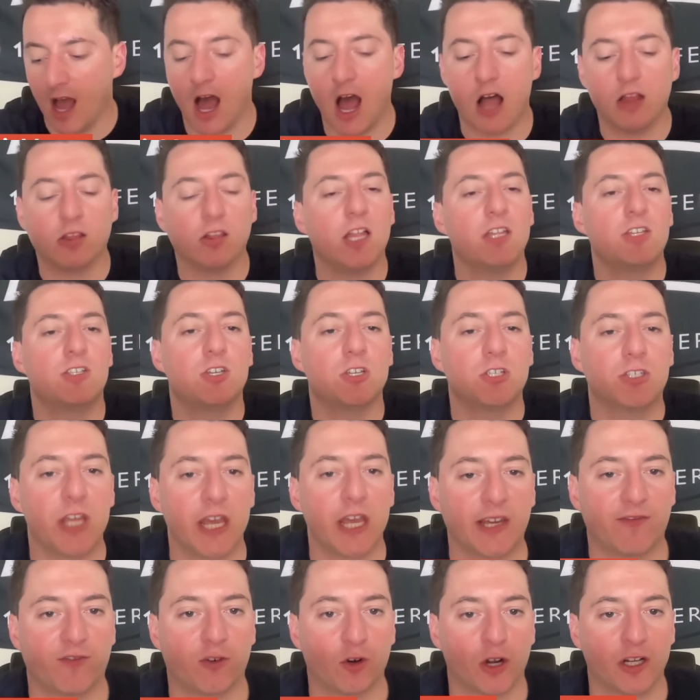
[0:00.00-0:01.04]
Let's just
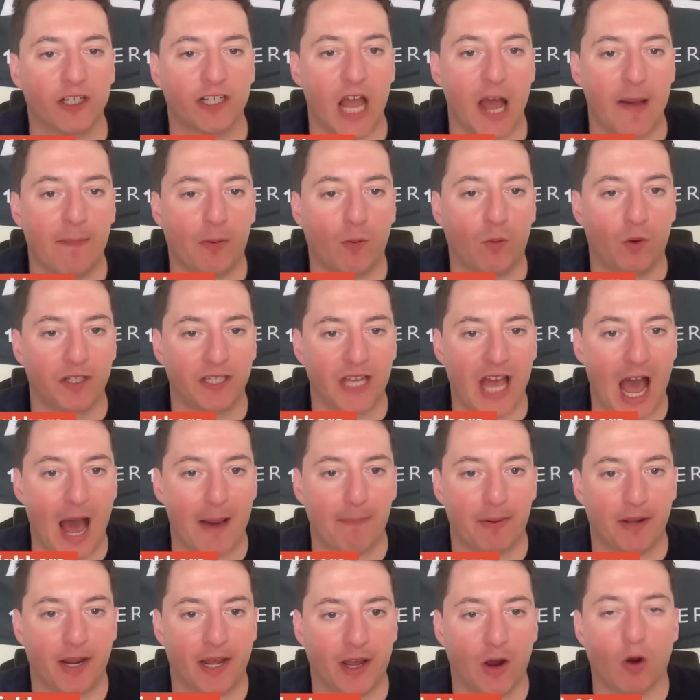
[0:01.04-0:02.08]
take, for example, what's
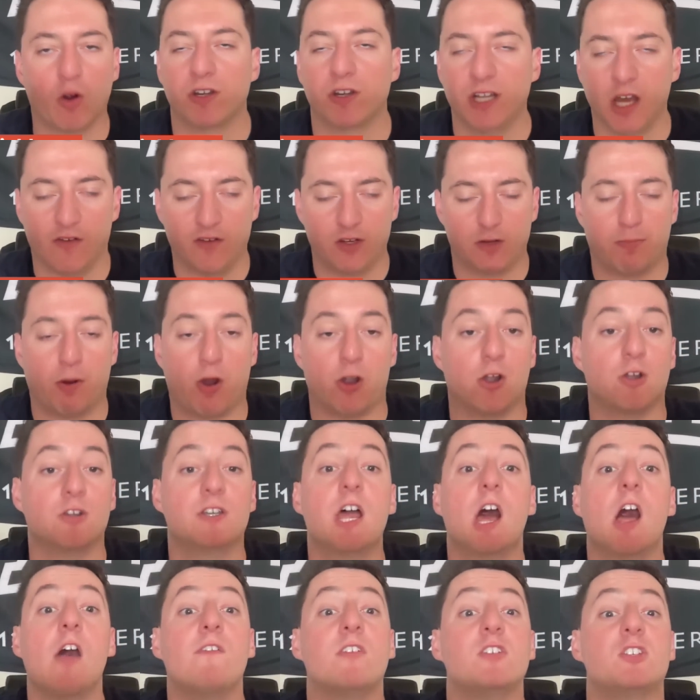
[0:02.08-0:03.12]
happening, or a television partner,
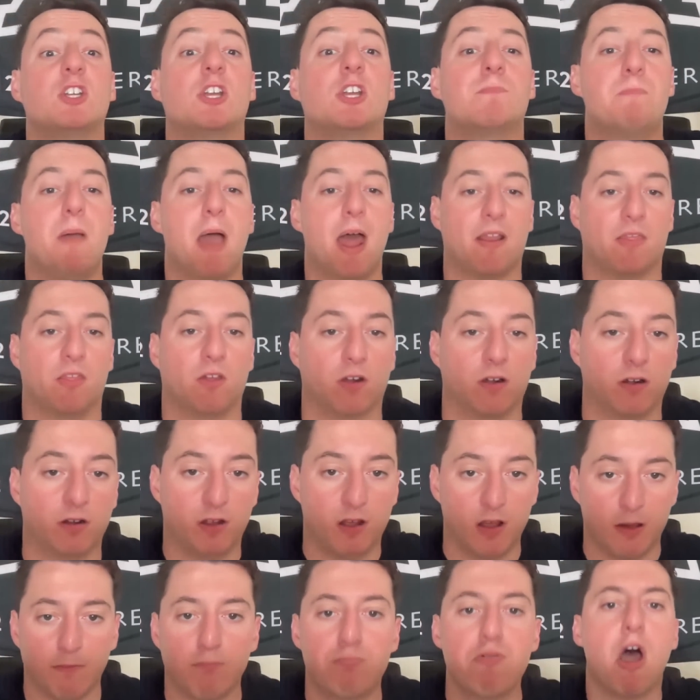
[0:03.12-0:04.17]
television competitor,
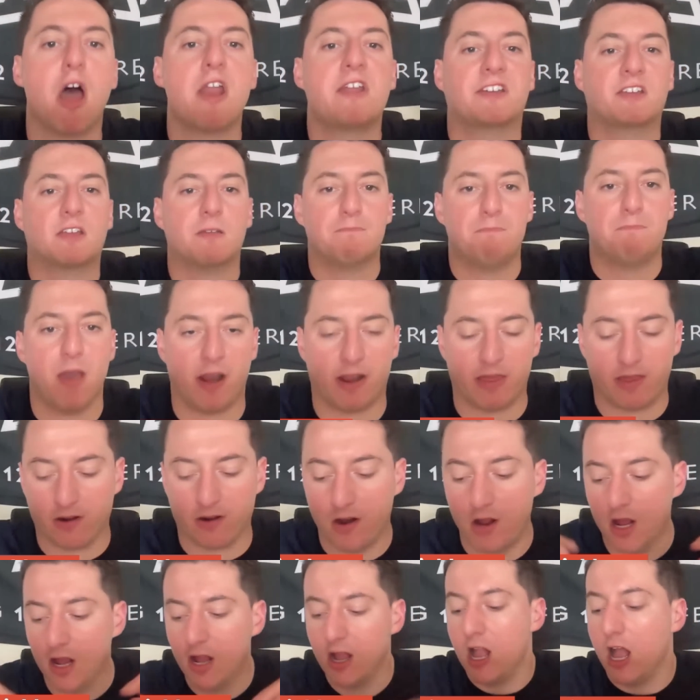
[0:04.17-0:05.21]
product competitor.
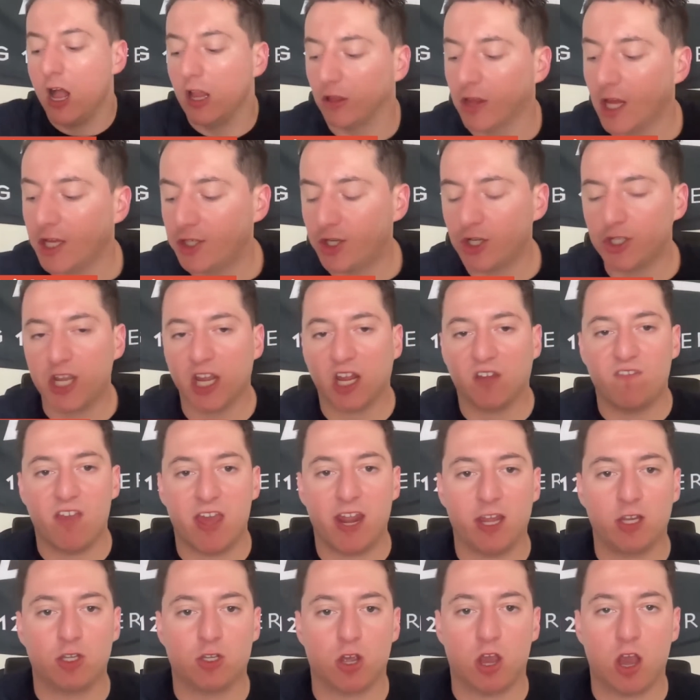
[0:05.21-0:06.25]
Let's just take
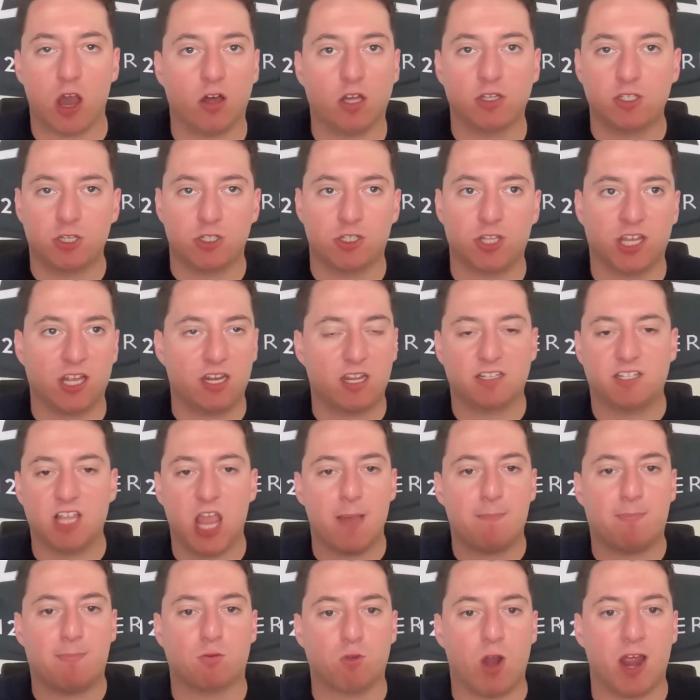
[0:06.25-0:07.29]
advantage. Let's just take an
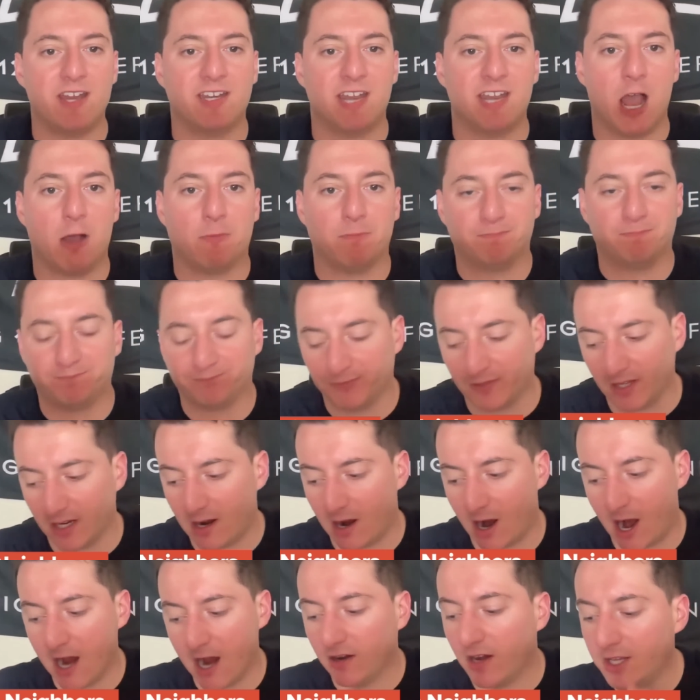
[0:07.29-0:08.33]
example right now. All
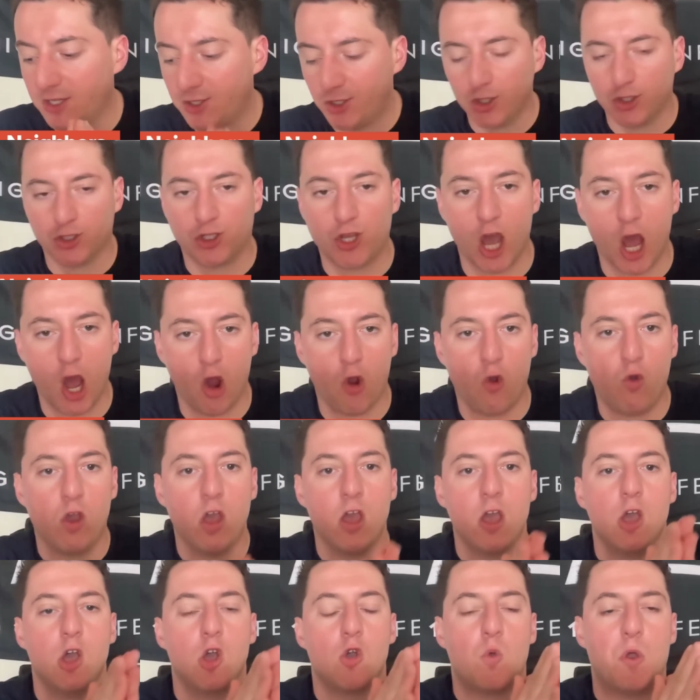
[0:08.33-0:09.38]
right, let's just go
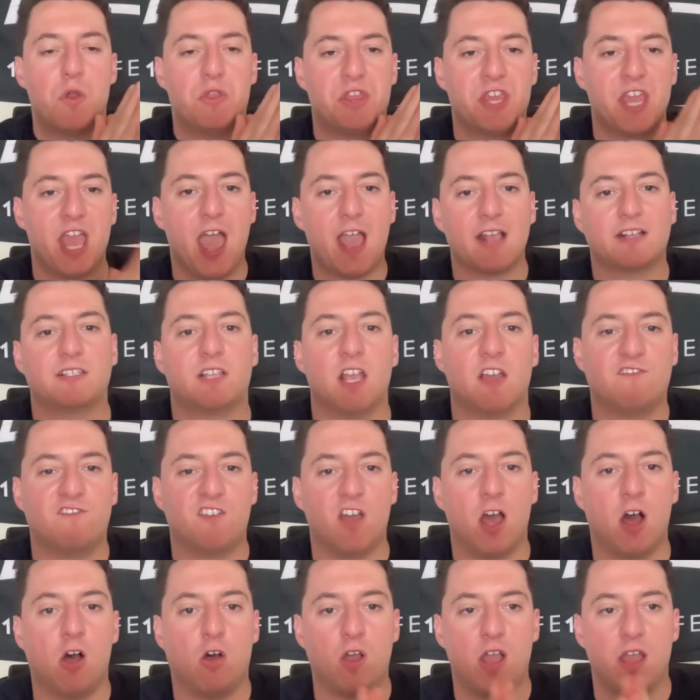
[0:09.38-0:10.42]
with the
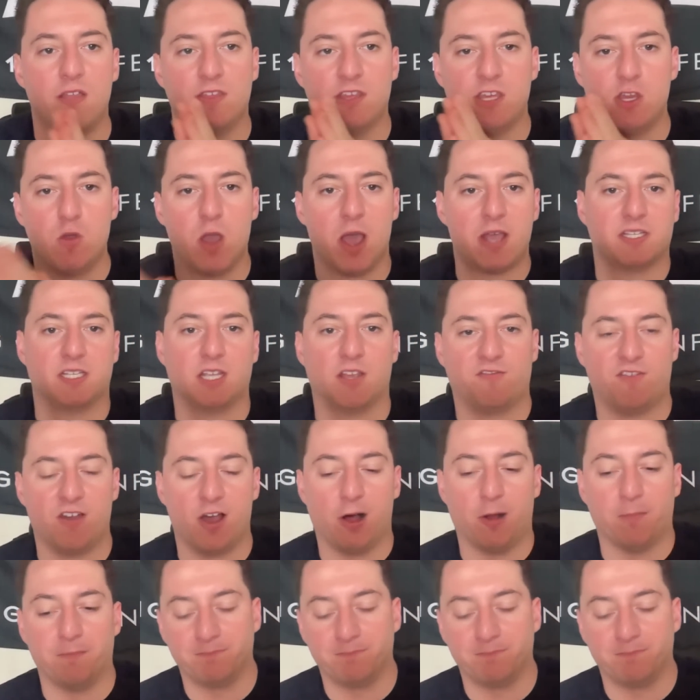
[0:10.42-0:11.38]
XFL and the USFL.